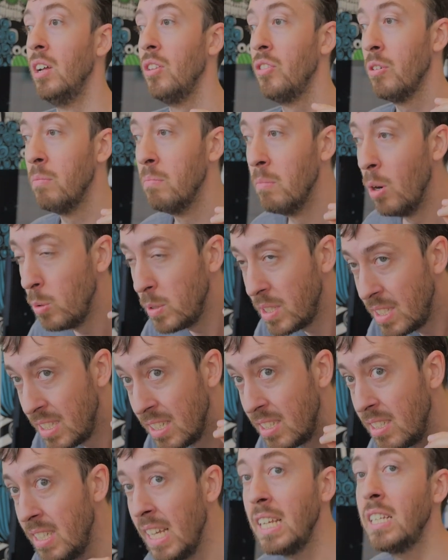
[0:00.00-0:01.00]
the most
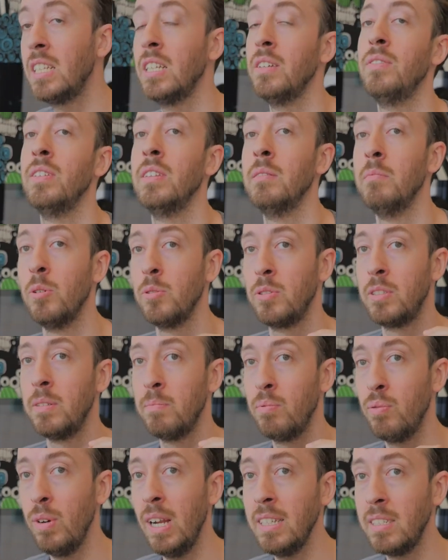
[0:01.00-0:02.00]
distinctive and the most
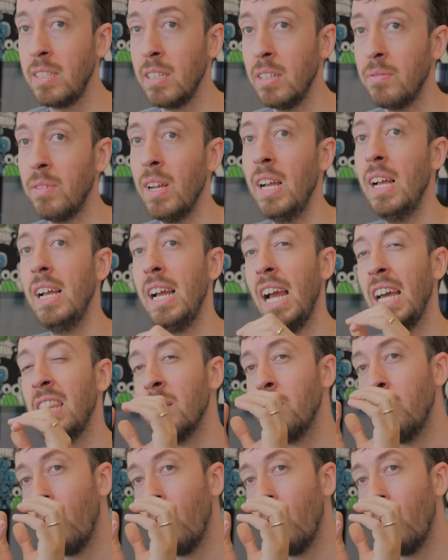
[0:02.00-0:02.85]
impressive. And the